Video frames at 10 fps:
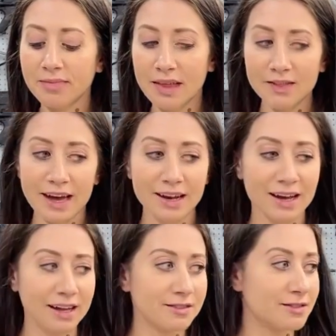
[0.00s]
that
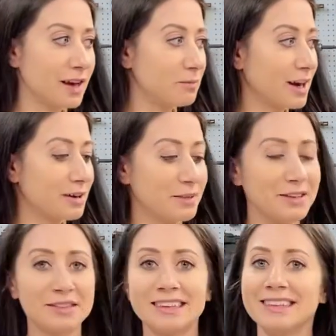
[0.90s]
I'm not going to be
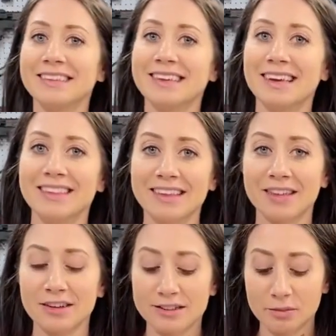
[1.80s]
using in the
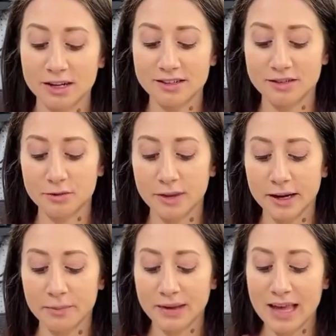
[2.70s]
other suppressors,
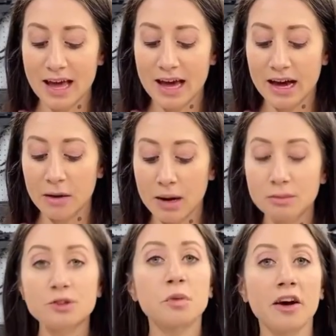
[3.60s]
but I'm
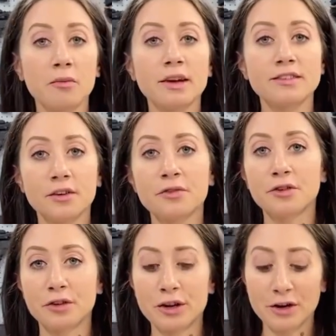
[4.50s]
just proud of myself for
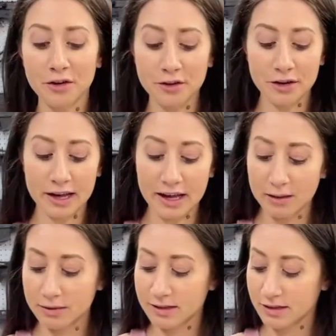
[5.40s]
learning all their
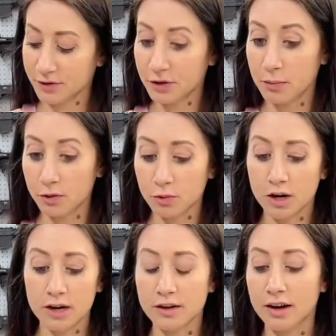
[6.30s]
names for the most
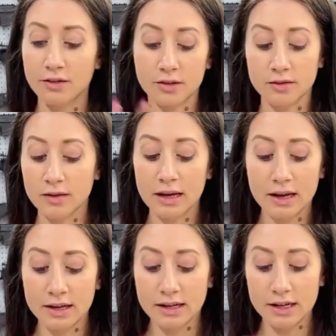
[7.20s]
part, not even
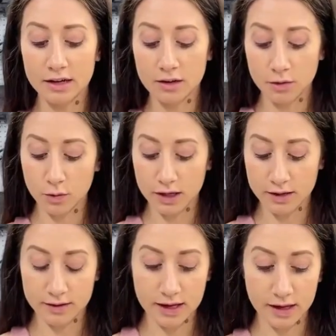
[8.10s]
near what
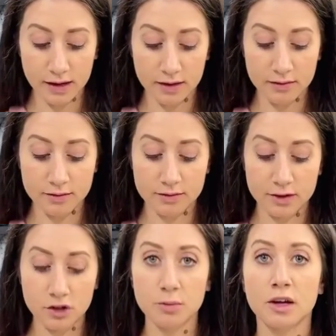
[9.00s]
the
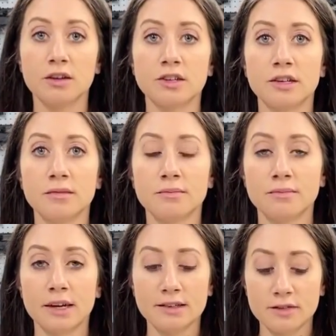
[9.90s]
terminology,
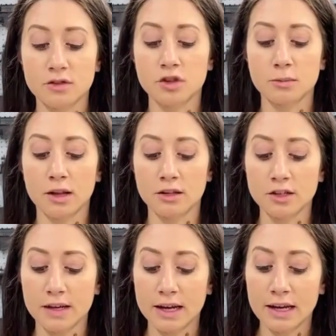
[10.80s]
extensive terminology
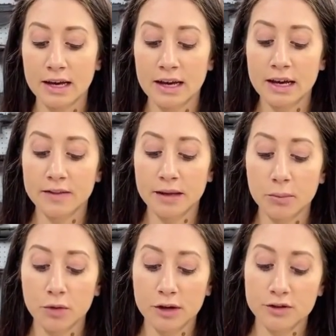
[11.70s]
that the
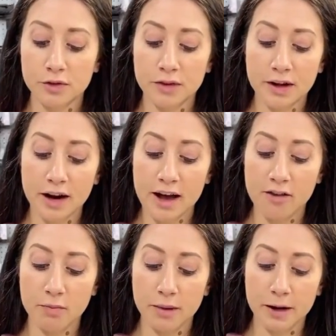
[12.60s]
employees over there
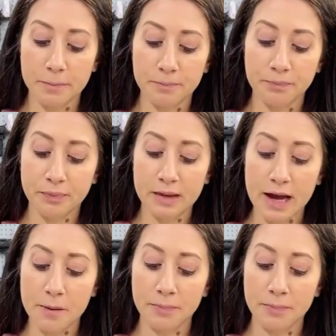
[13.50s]
have, but yeah.